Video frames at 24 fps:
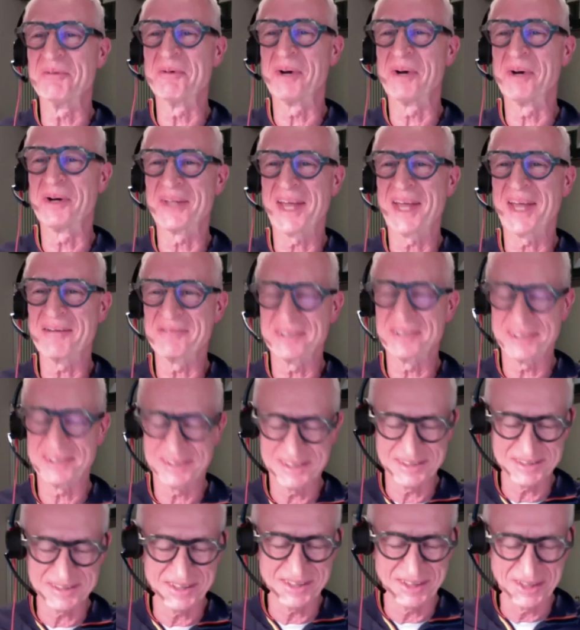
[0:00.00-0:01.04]
about having
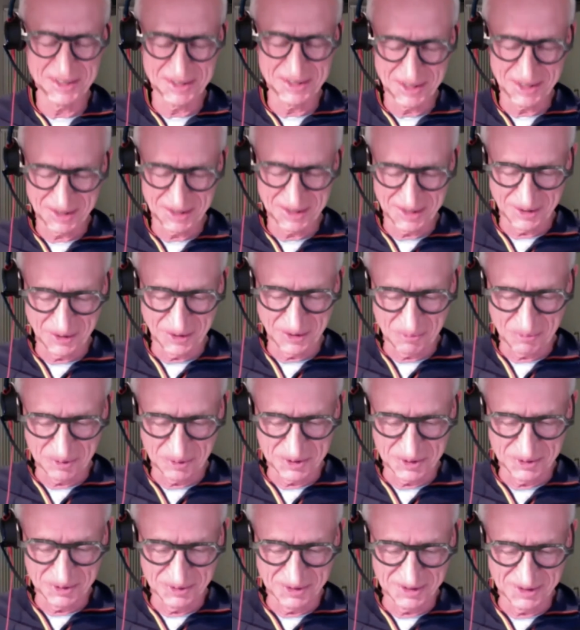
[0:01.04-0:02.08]
this kind of title and
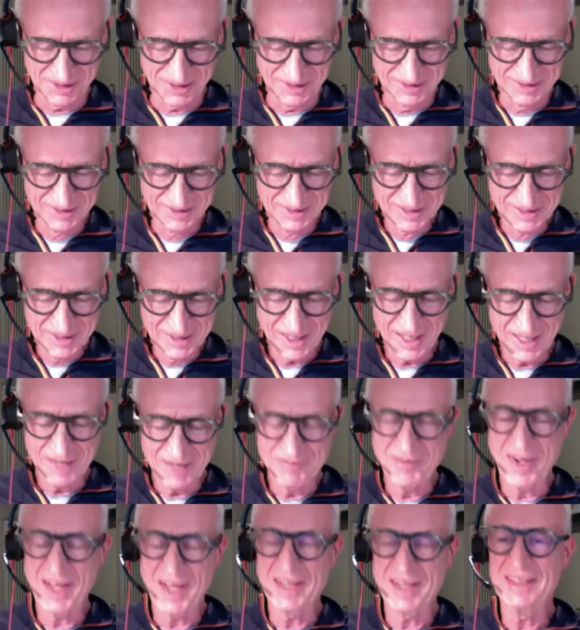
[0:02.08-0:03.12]
opportunity.
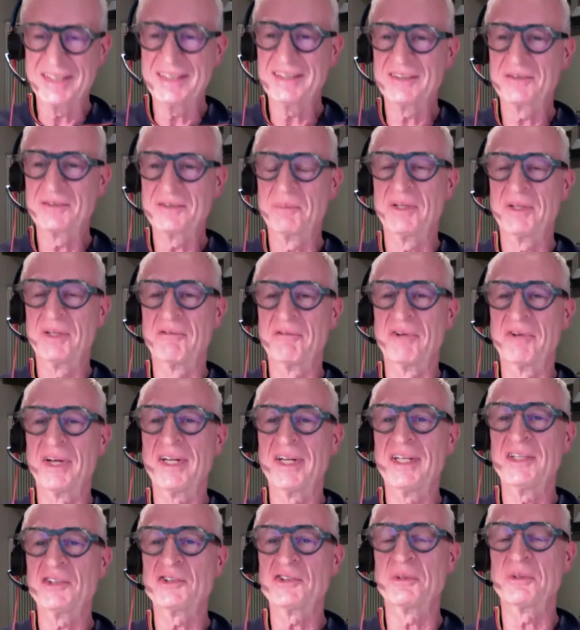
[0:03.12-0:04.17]
And he has been
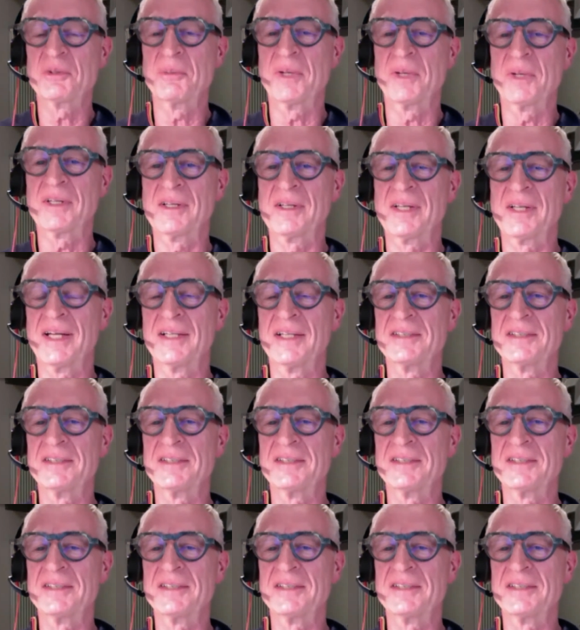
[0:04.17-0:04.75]
very instrumental, and